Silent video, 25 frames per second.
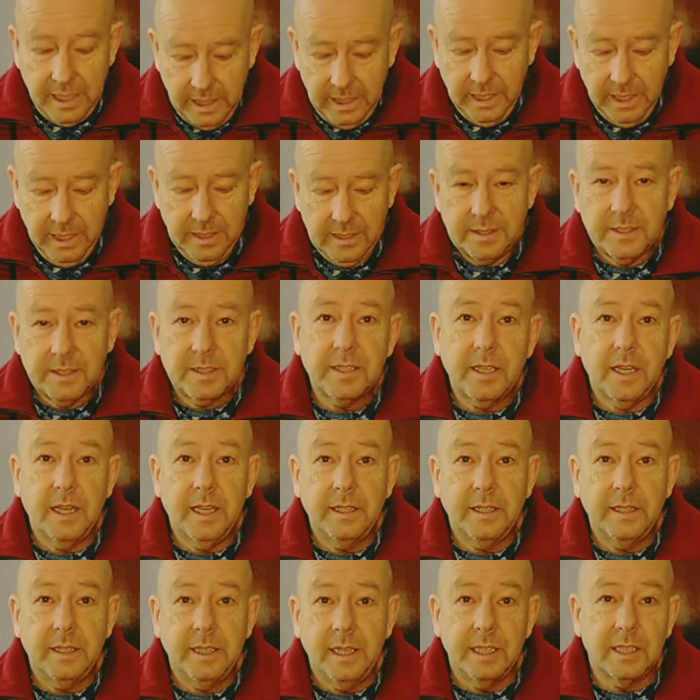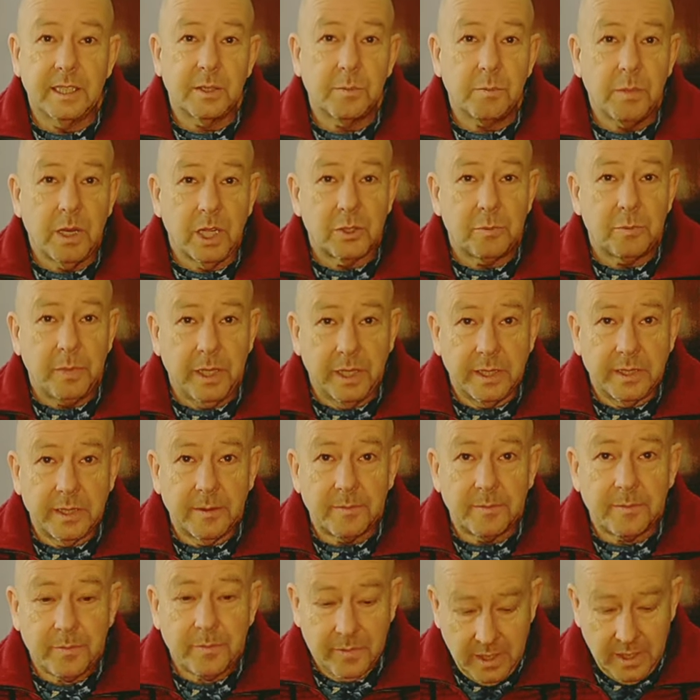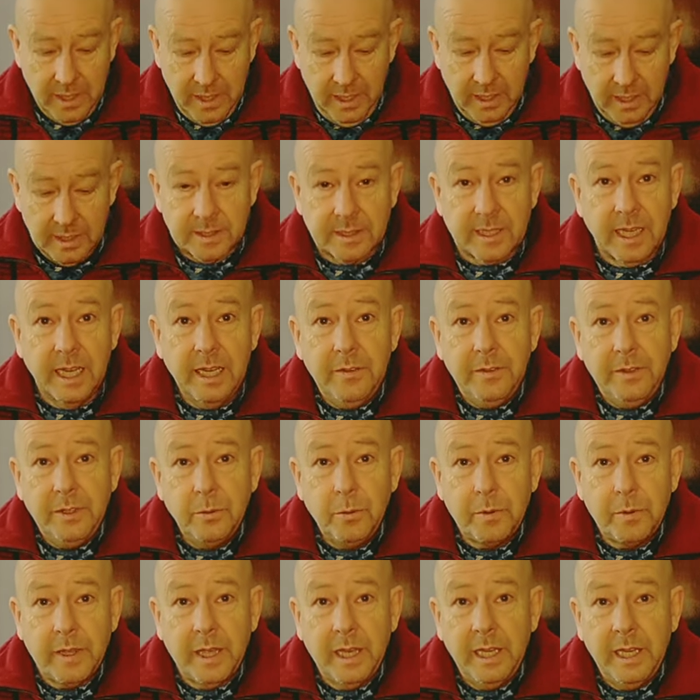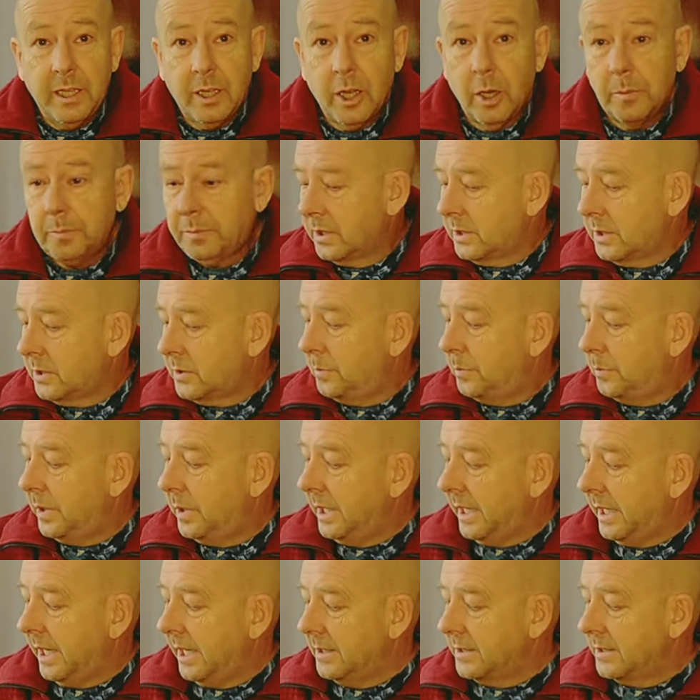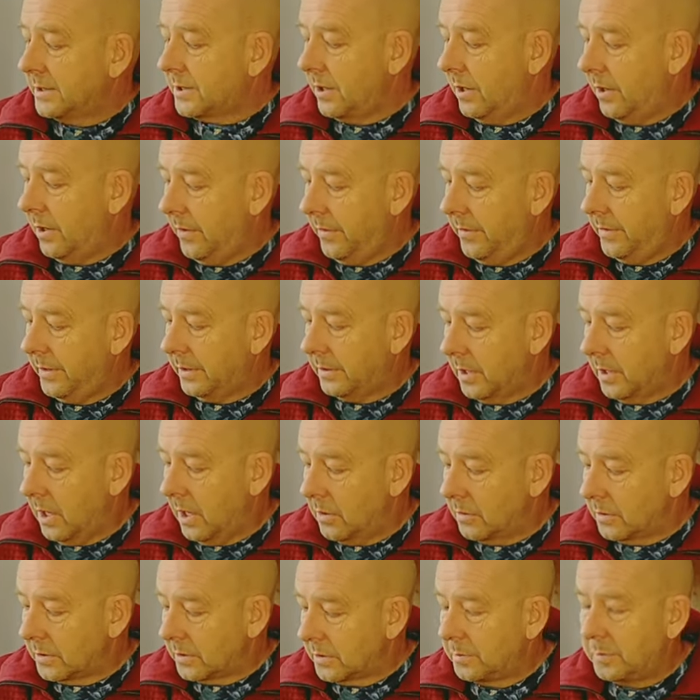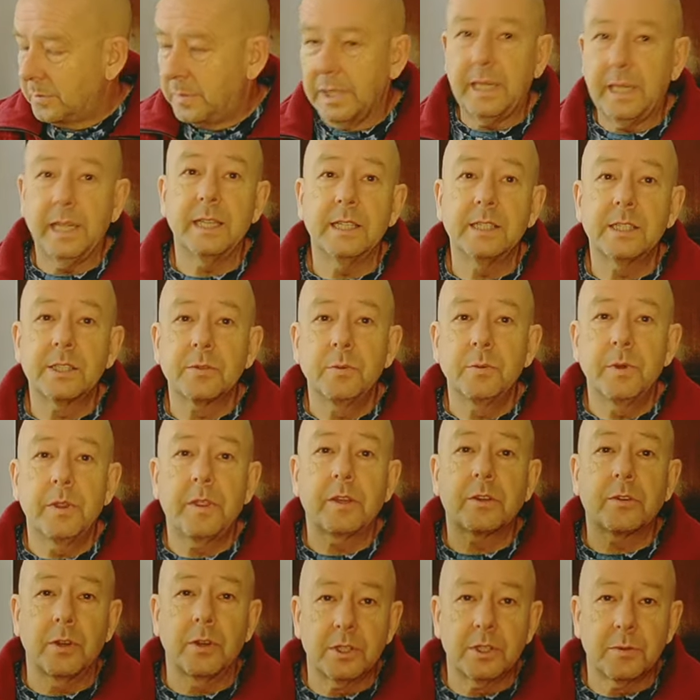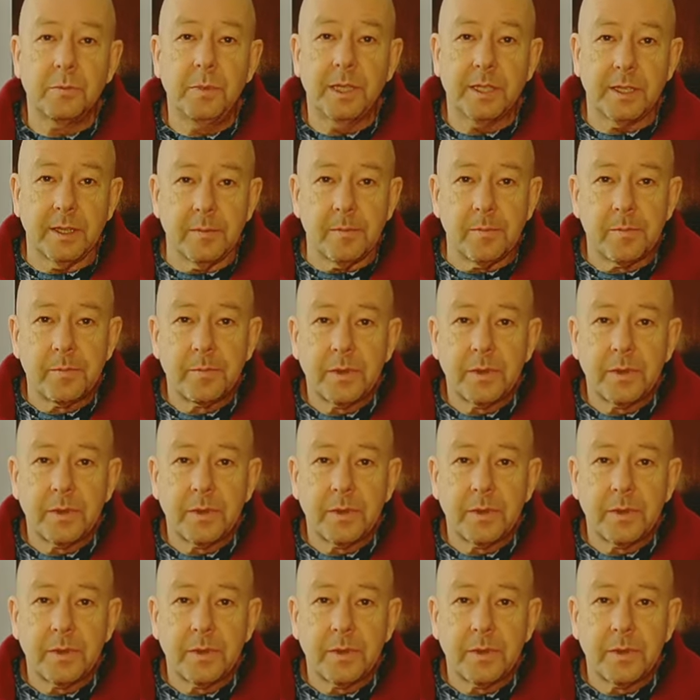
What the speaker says: Inside it's much better. Safety with helicopters begins on the ground, begins with the transmitter.